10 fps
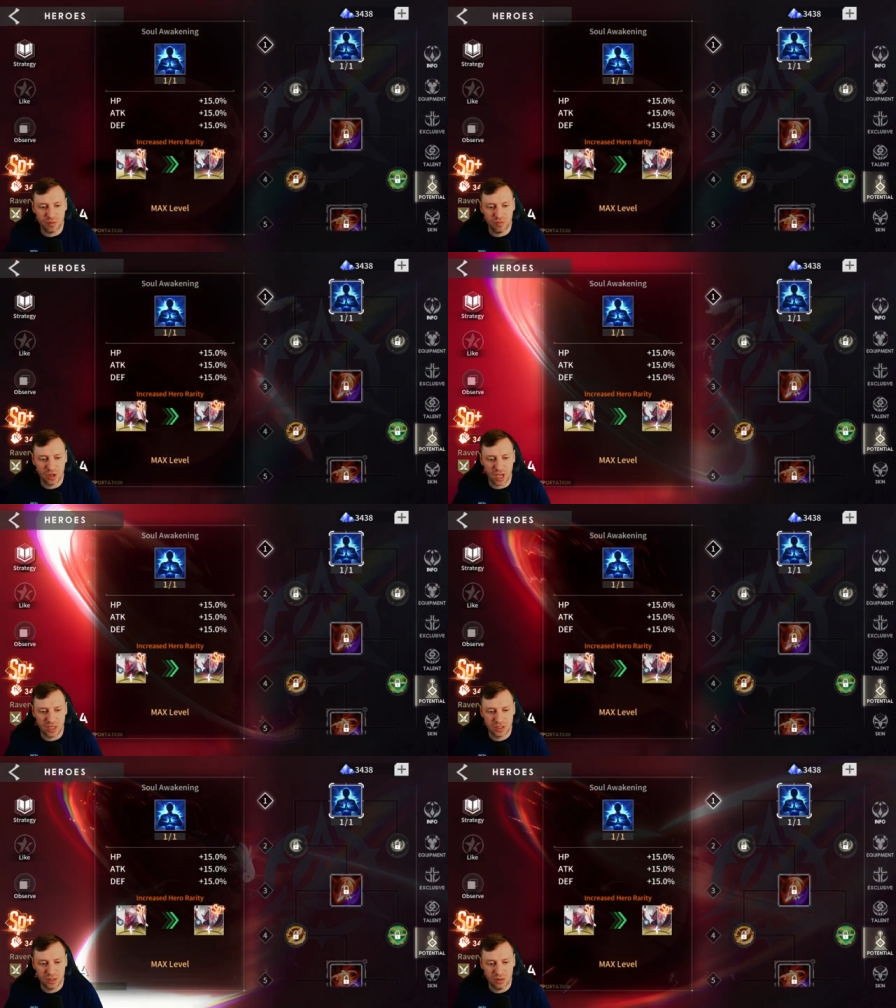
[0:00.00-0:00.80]
sort of
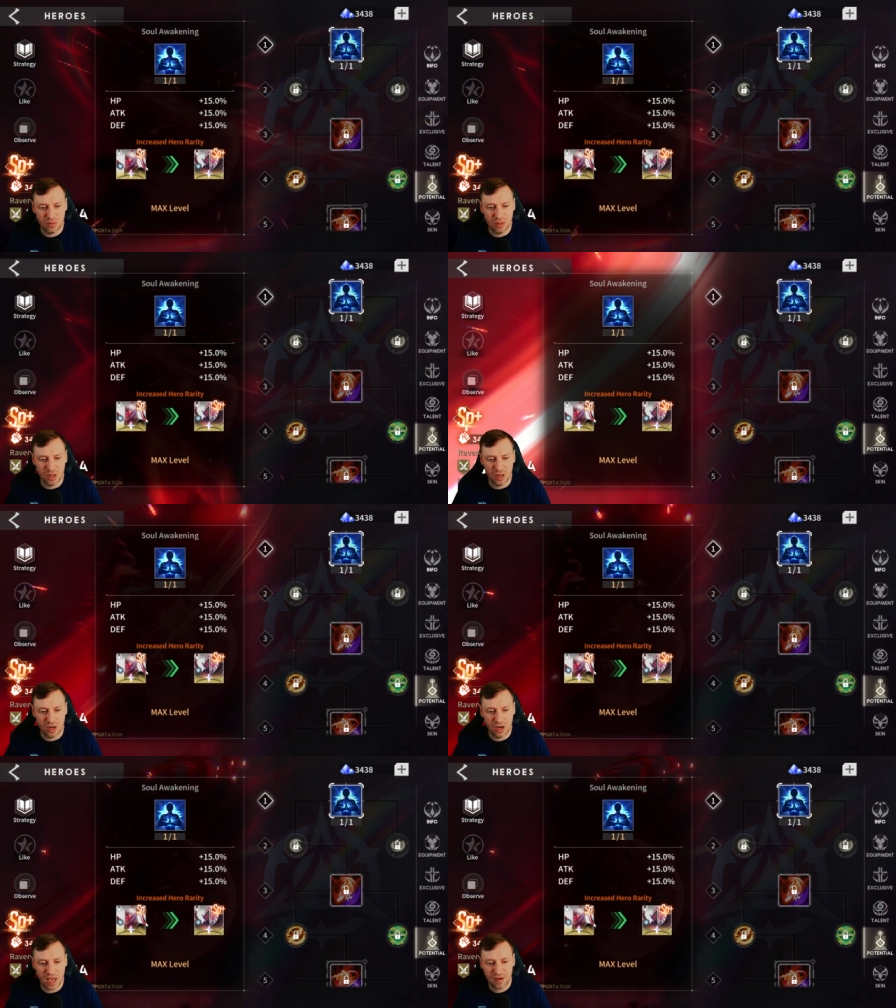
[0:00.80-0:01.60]
looking to the
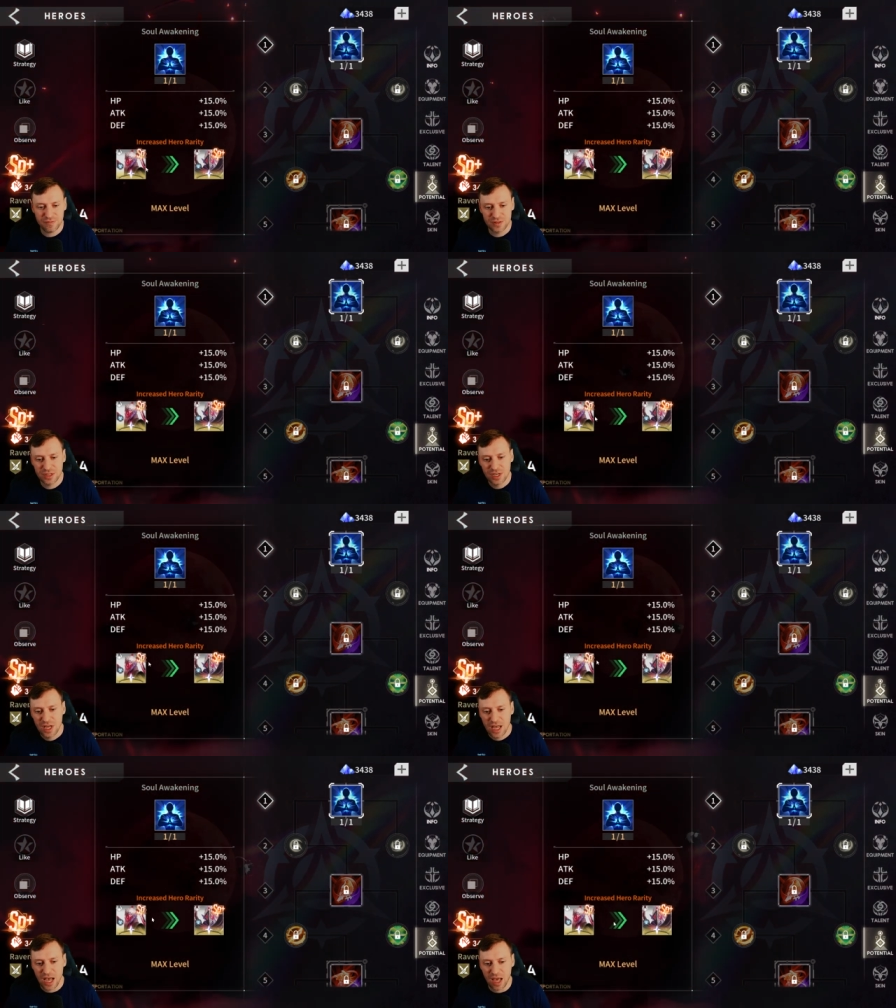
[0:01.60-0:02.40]
left.
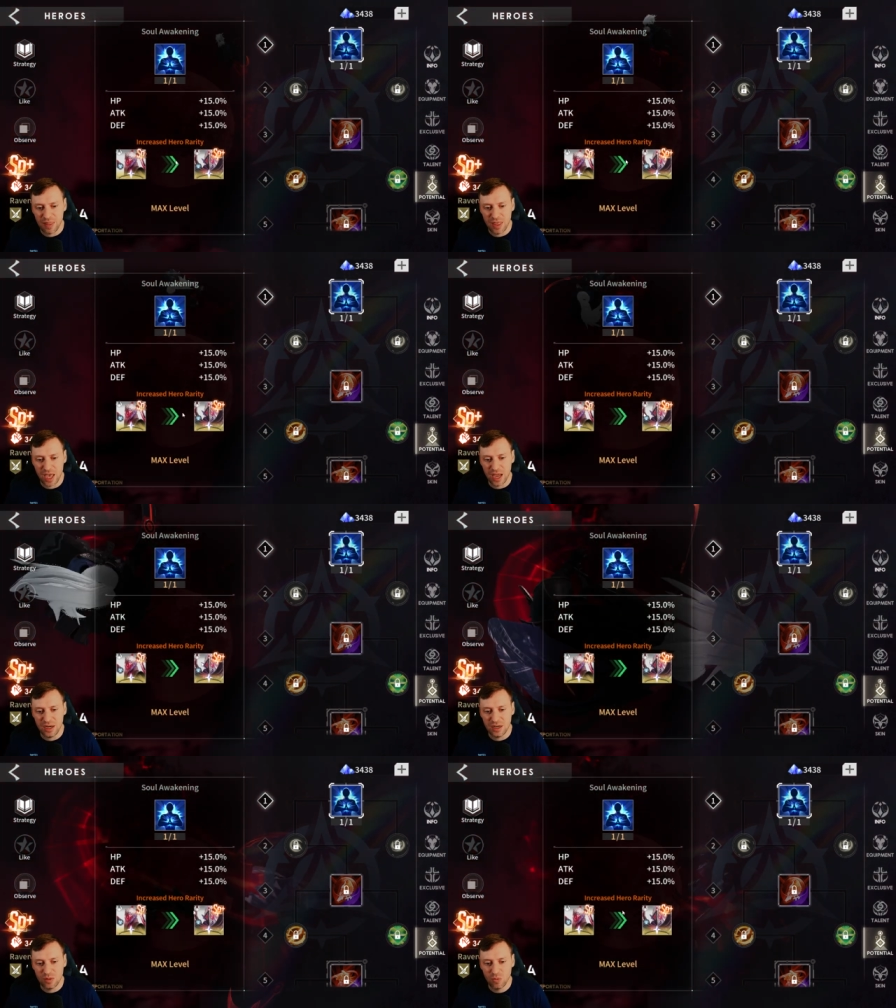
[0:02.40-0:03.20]
And
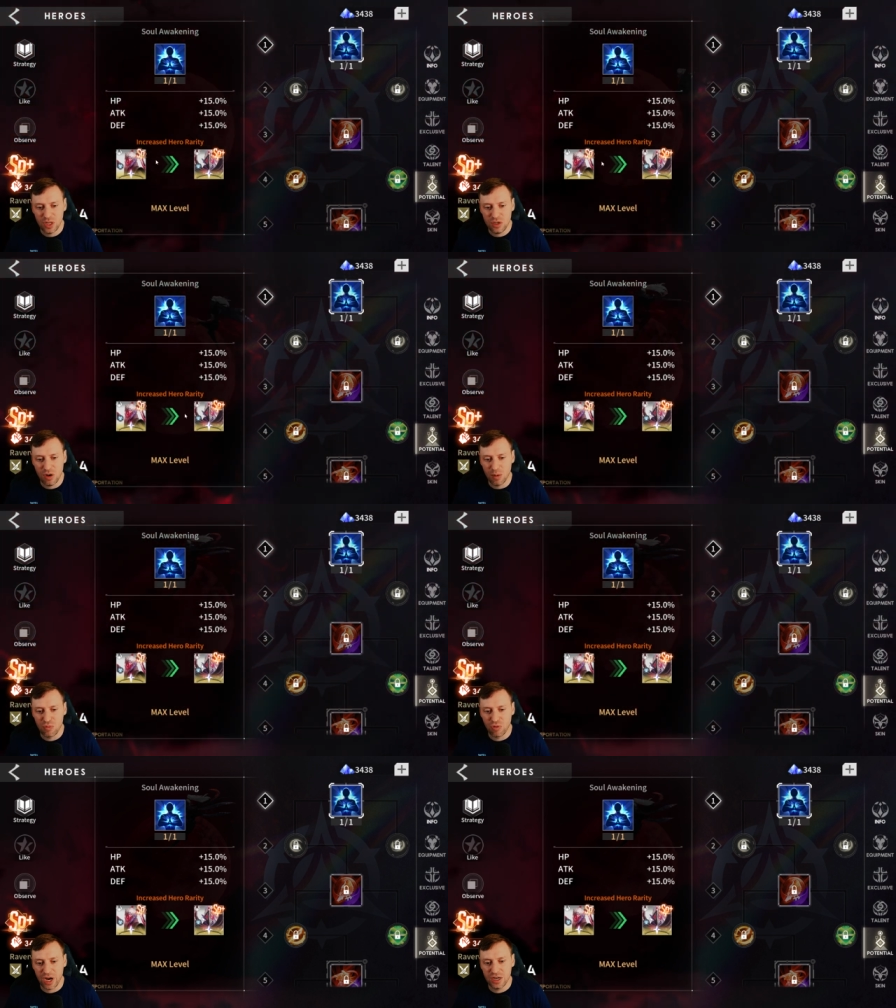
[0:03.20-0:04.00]
then when you
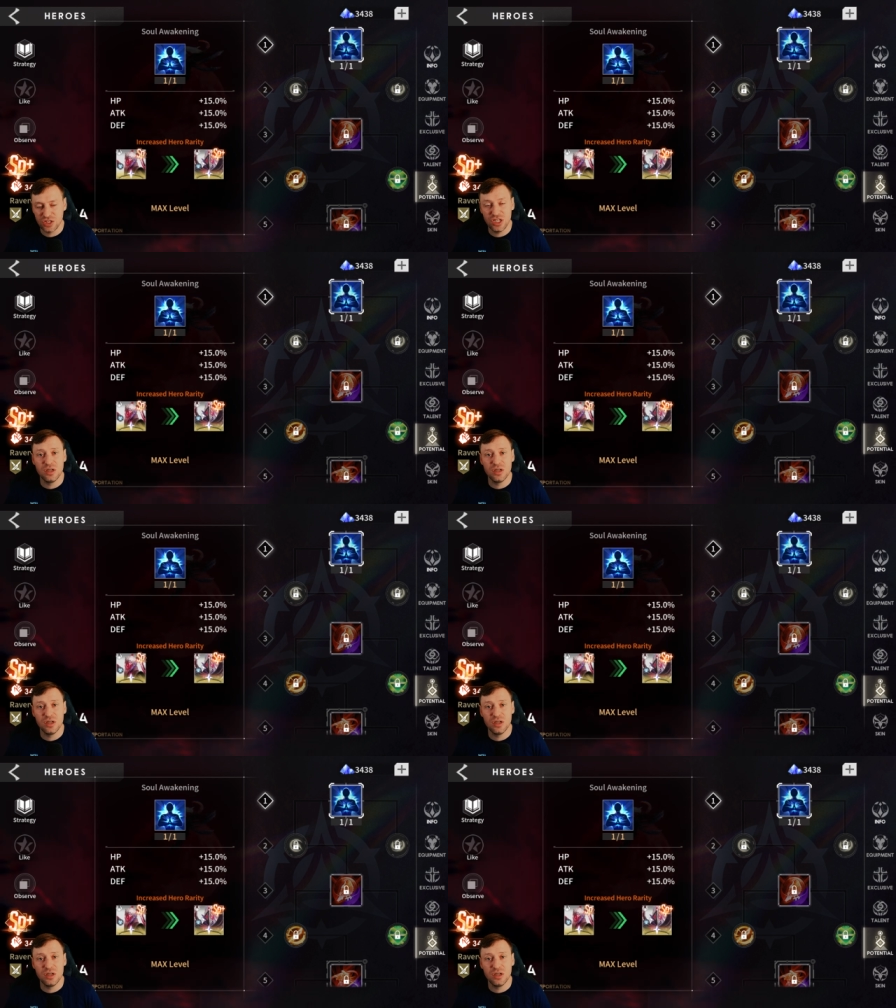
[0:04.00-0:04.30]
upgrade her, she